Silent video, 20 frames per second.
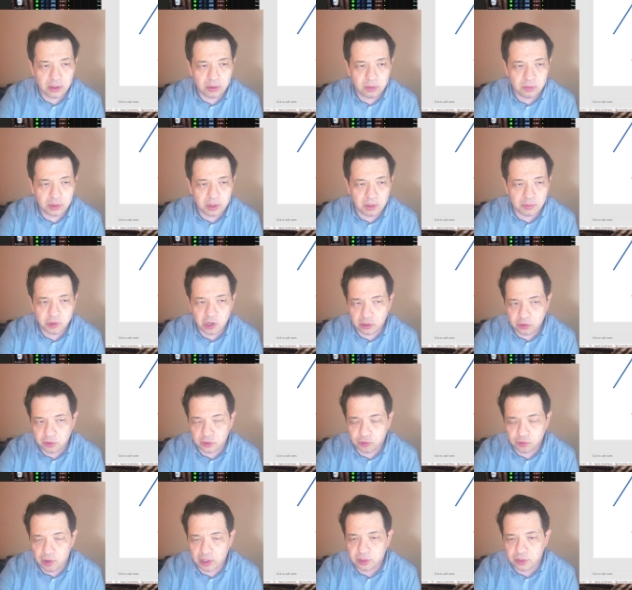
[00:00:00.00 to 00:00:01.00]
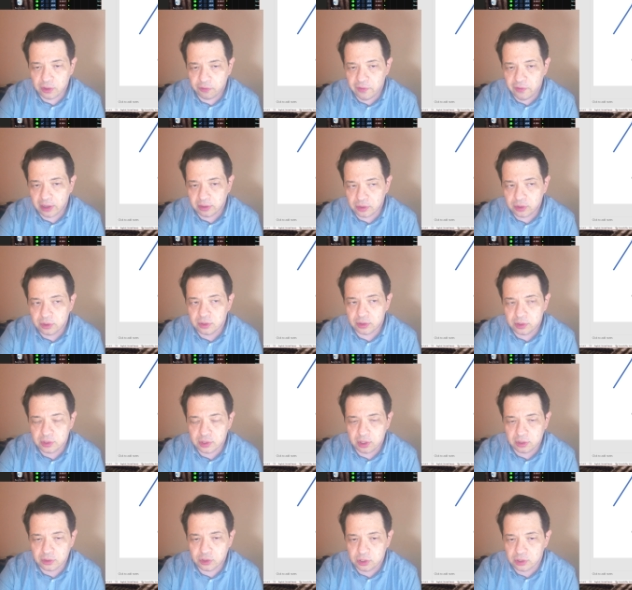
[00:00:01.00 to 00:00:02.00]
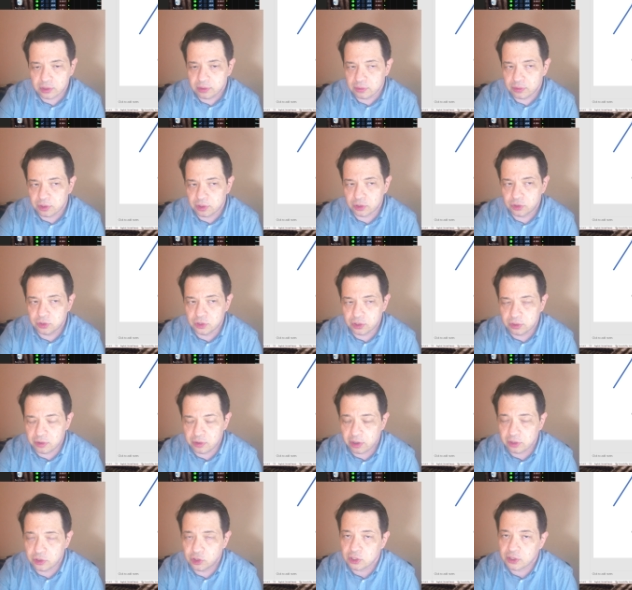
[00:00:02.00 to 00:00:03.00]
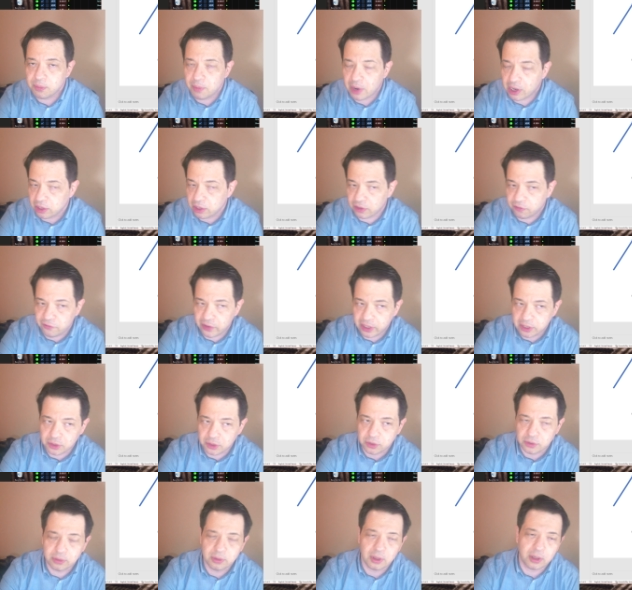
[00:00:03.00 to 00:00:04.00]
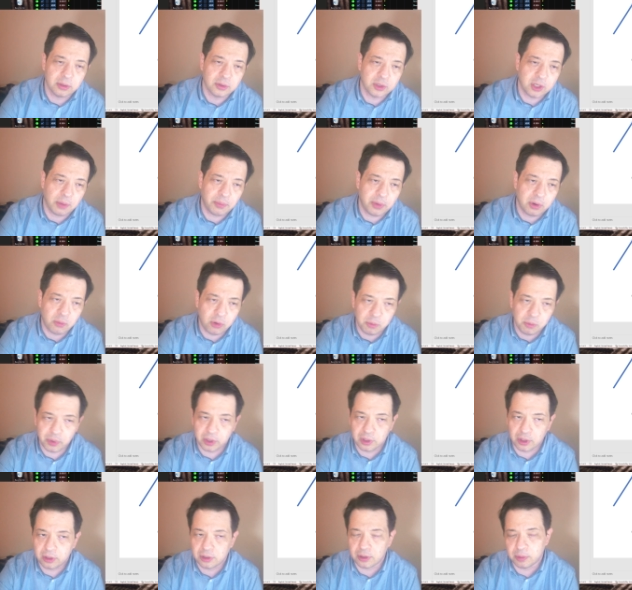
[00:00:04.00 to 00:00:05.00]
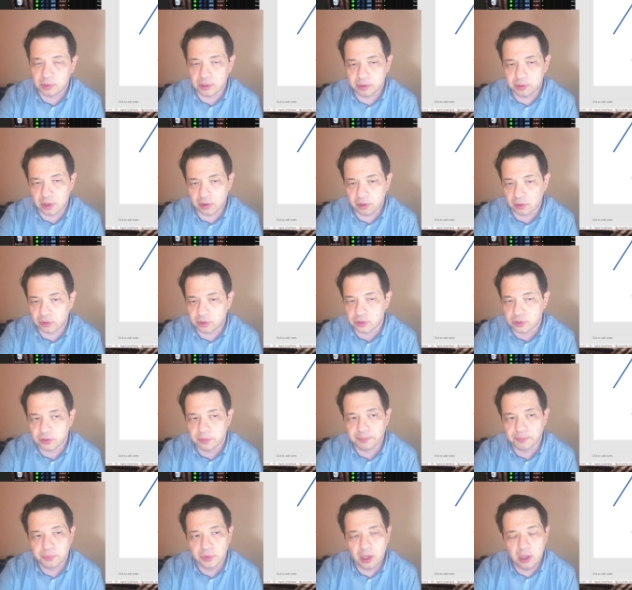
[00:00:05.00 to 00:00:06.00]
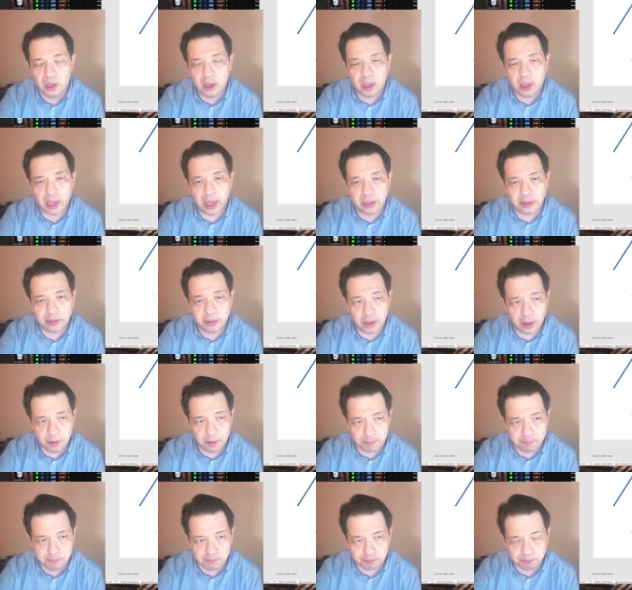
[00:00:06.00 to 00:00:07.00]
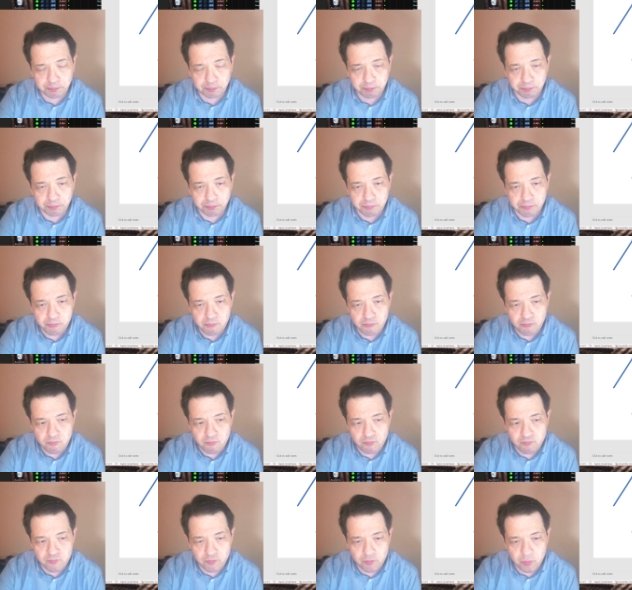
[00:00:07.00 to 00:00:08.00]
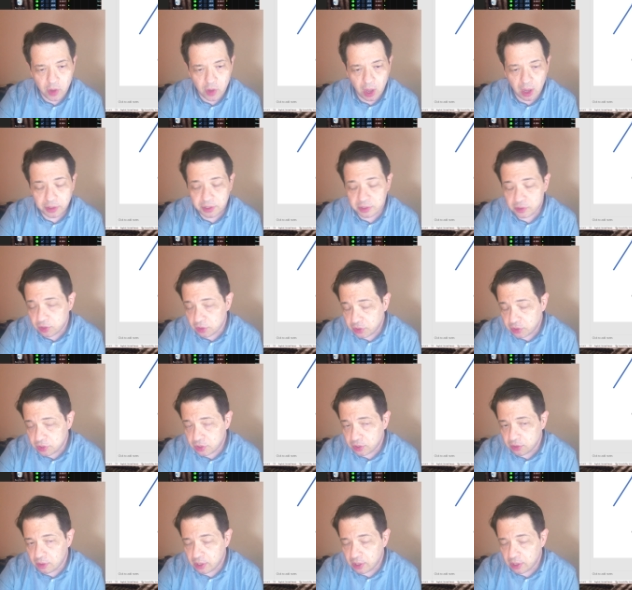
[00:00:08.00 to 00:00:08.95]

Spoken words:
what I'm trying to stress the fact is that there are just market phases, and some are more predictable than others. And at the statistical